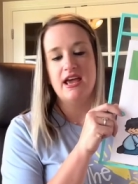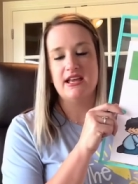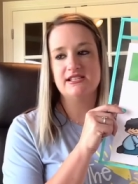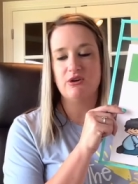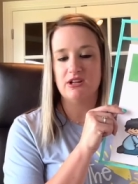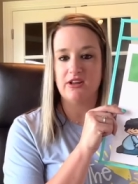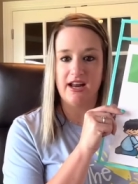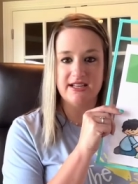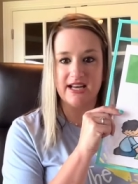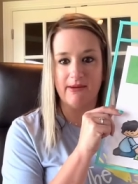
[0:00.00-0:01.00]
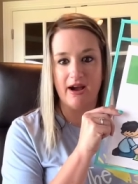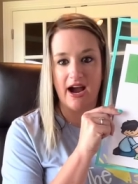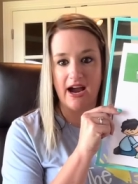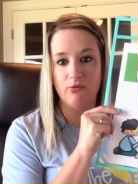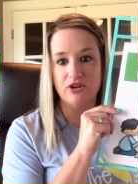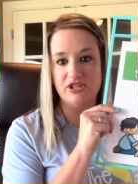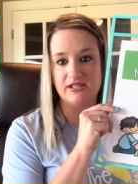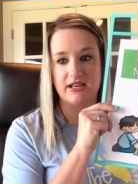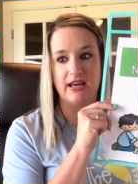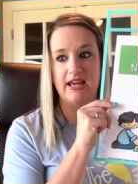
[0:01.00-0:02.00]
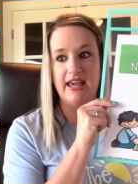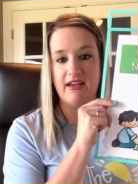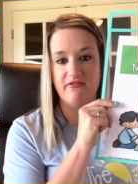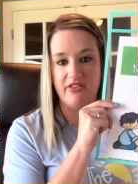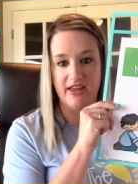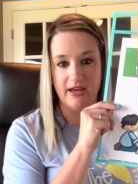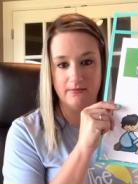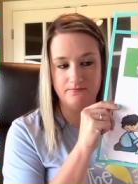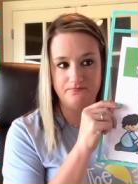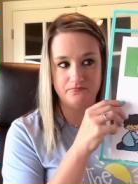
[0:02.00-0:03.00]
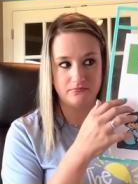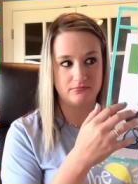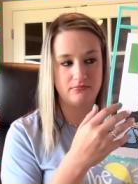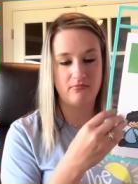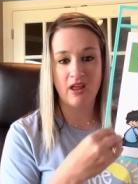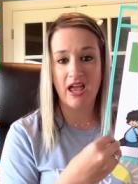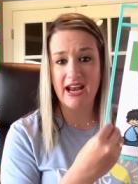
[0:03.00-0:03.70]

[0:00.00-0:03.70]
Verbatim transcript: And so, a lot of time, I would just give them an